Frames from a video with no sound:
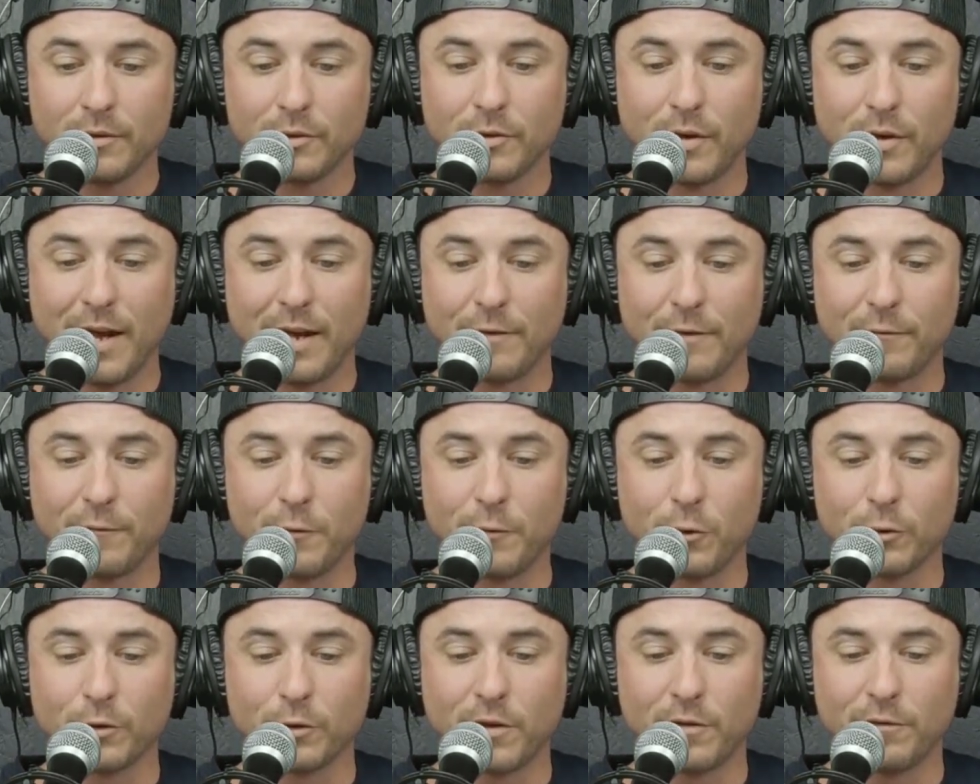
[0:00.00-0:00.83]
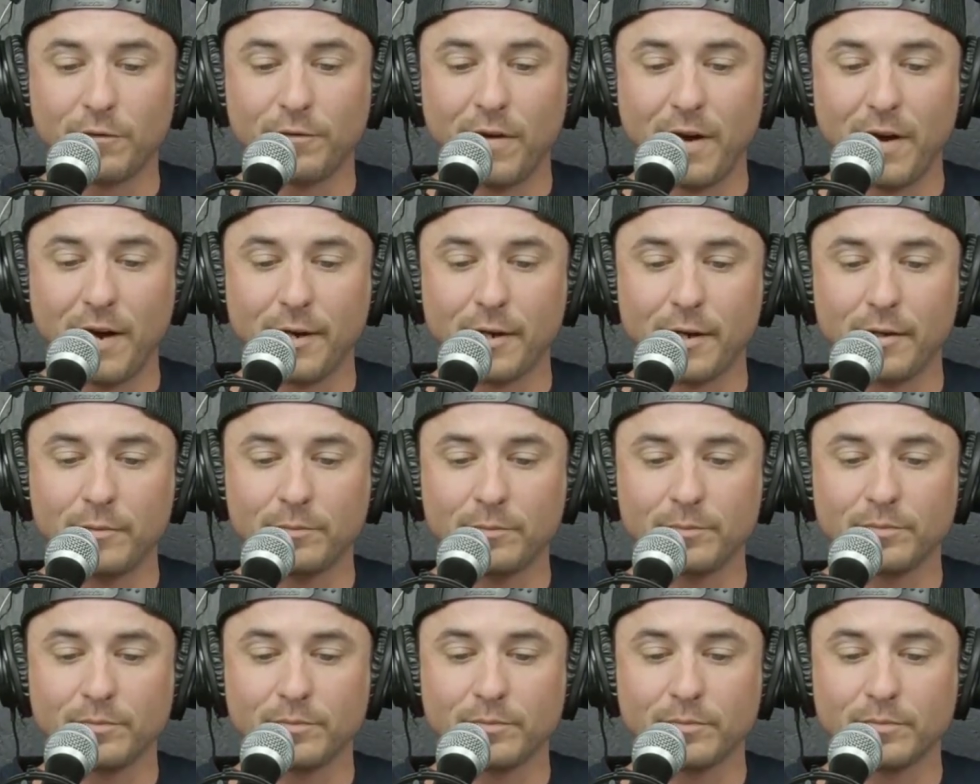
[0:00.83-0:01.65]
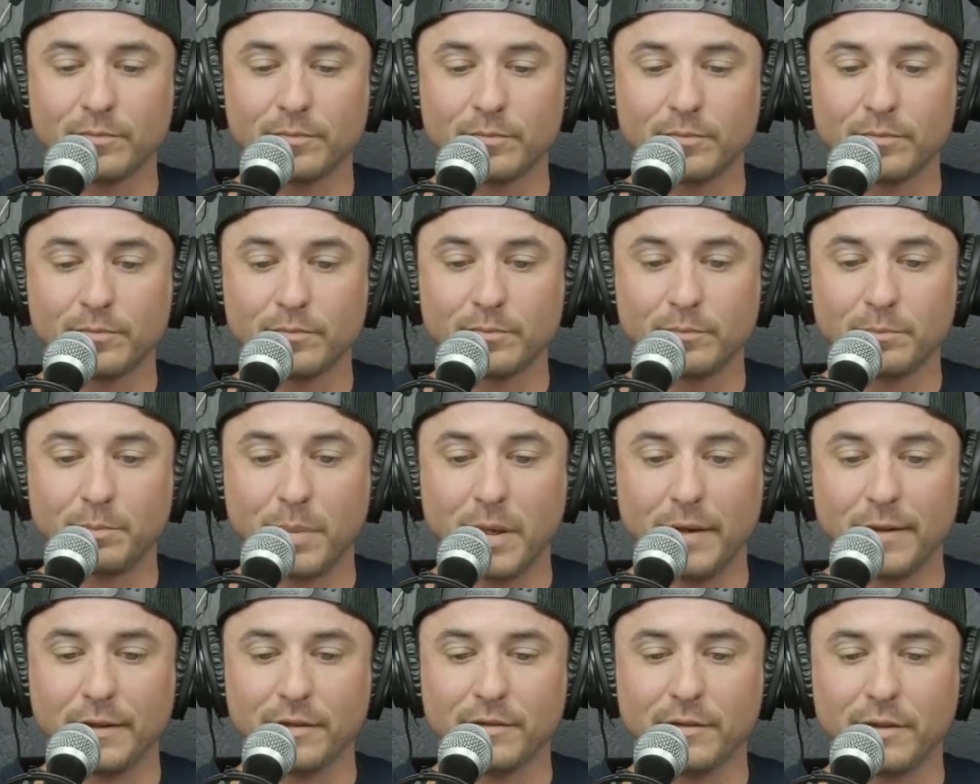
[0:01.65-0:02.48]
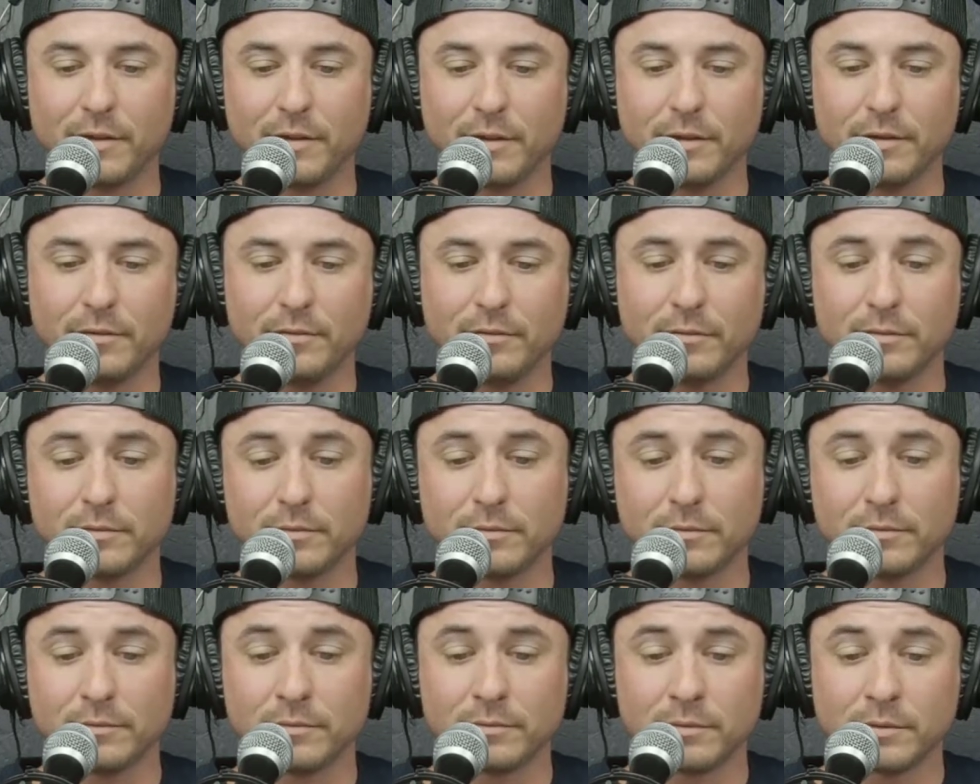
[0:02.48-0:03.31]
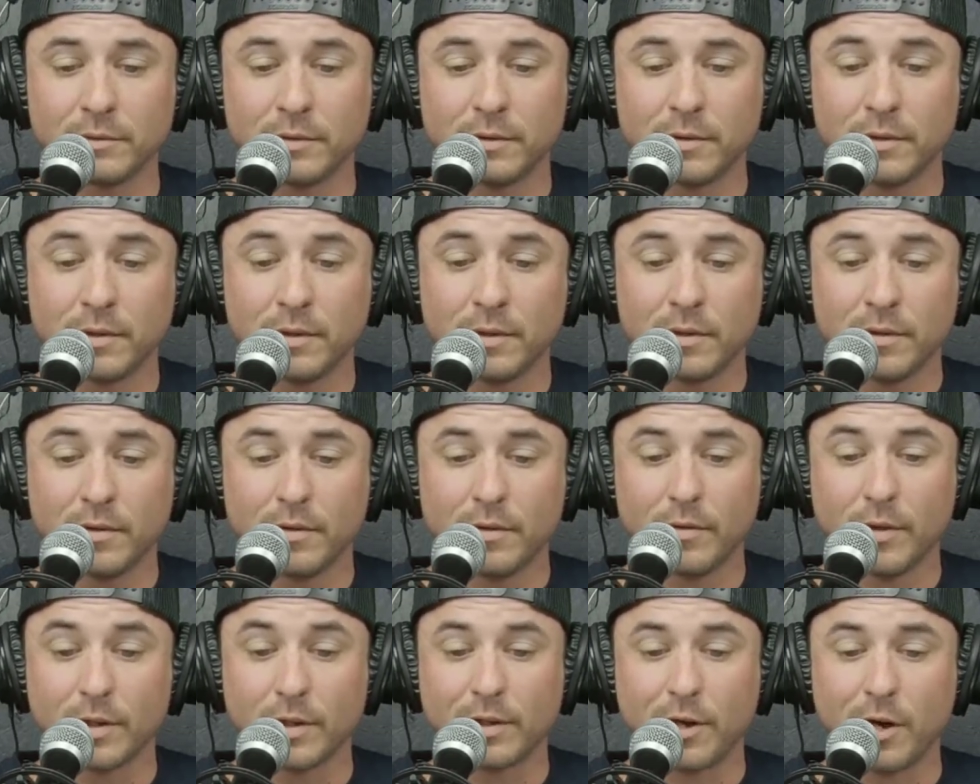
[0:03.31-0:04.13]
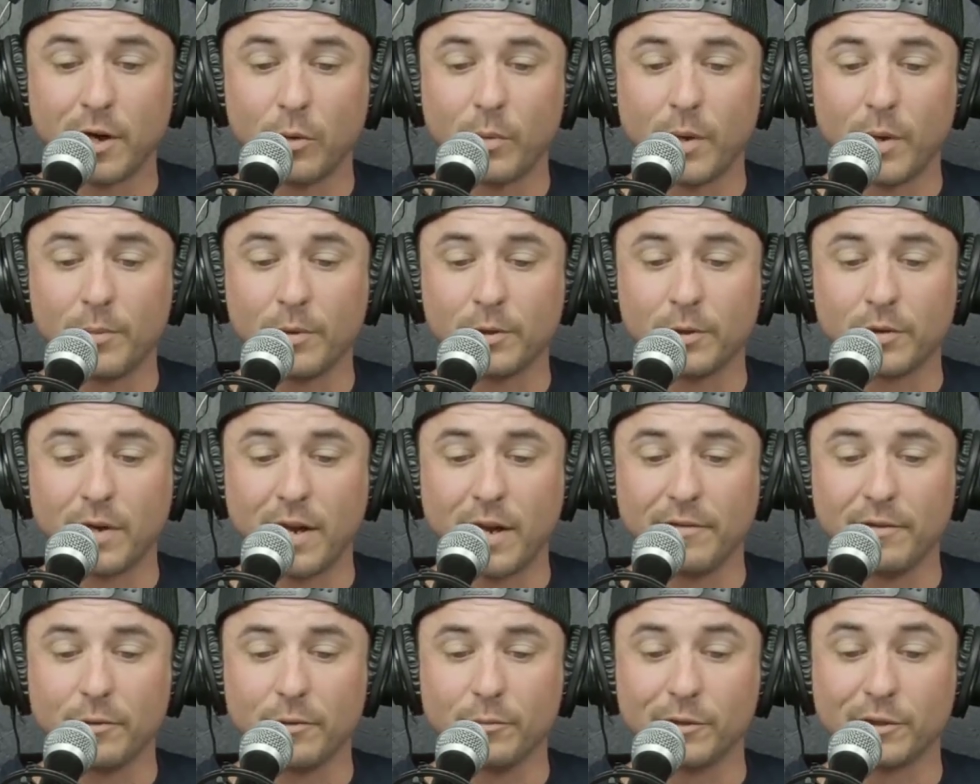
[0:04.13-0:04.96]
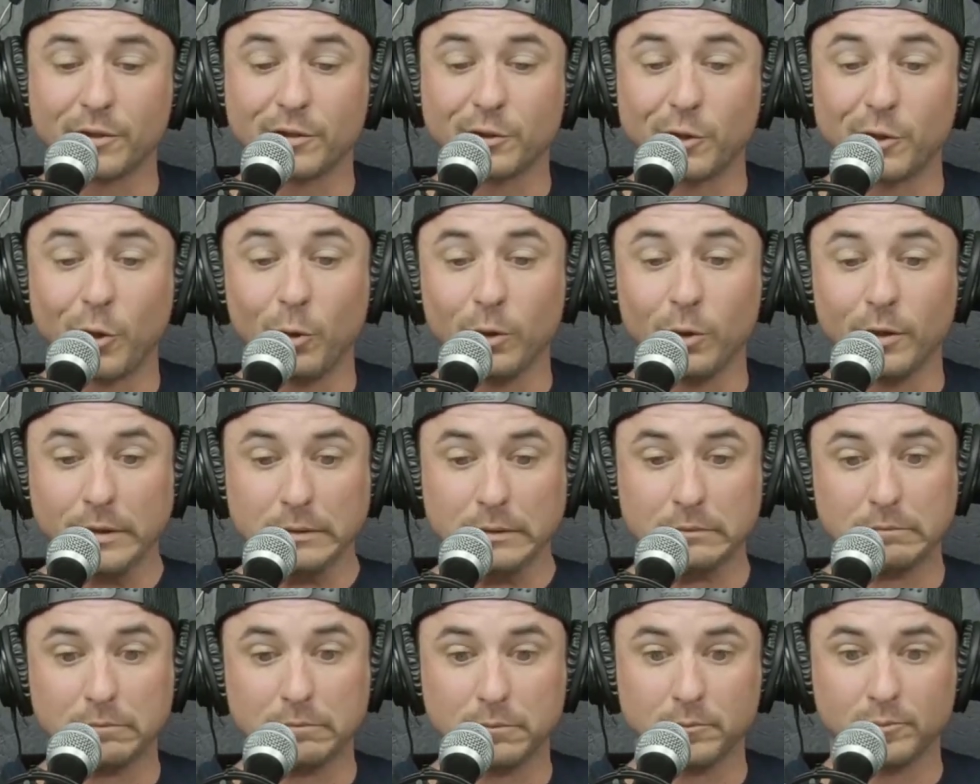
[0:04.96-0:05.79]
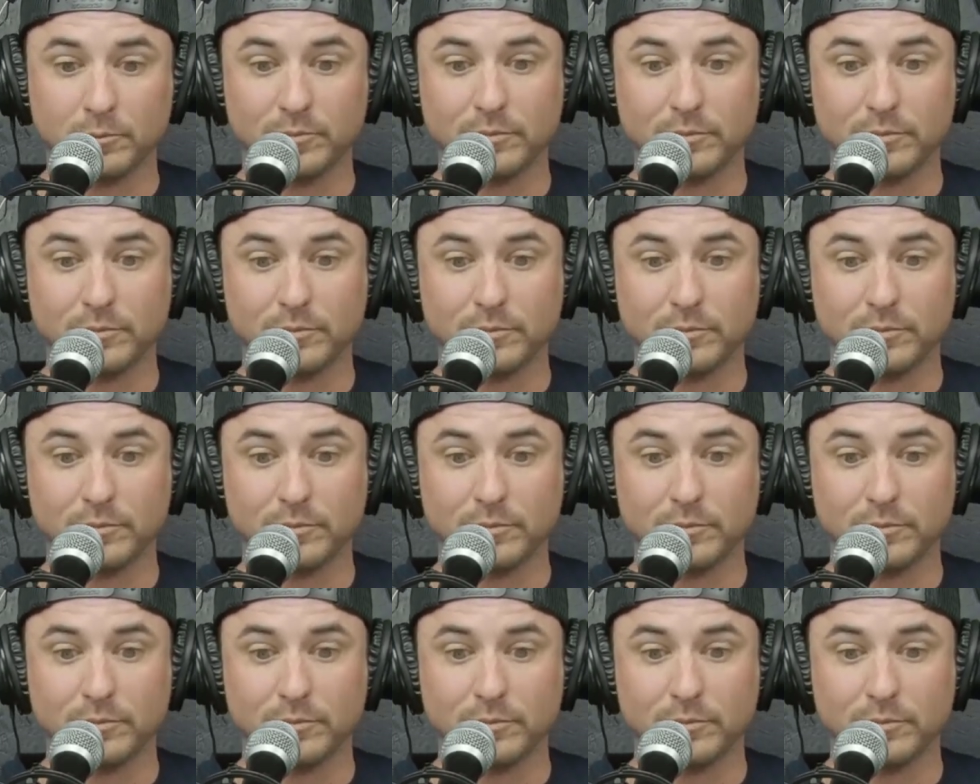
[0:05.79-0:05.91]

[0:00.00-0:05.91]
To add fuel to the fire, pun intended, the car we were driving was stolen.